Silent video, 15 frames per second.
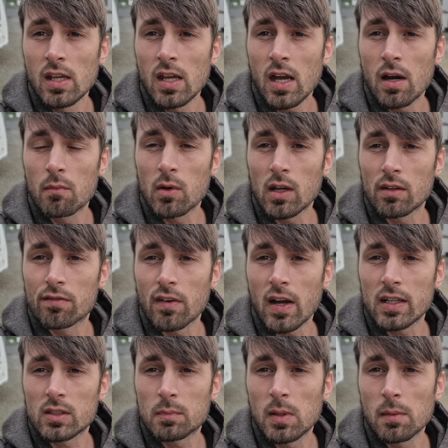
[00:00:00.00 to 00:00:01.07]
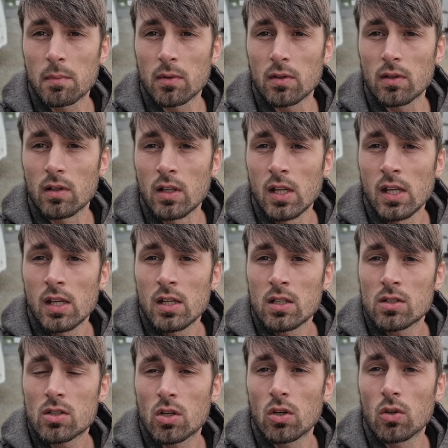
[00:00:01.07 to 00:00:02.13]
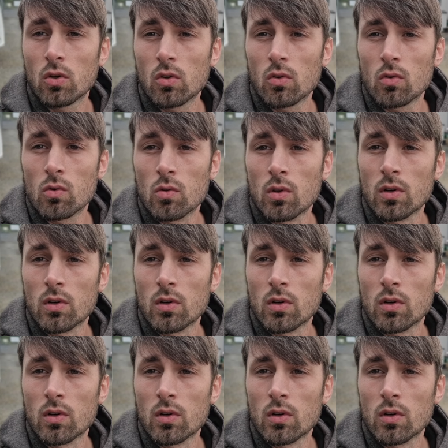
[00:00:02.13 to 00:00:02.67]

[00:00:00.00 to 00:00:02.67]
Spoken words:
and we advise people to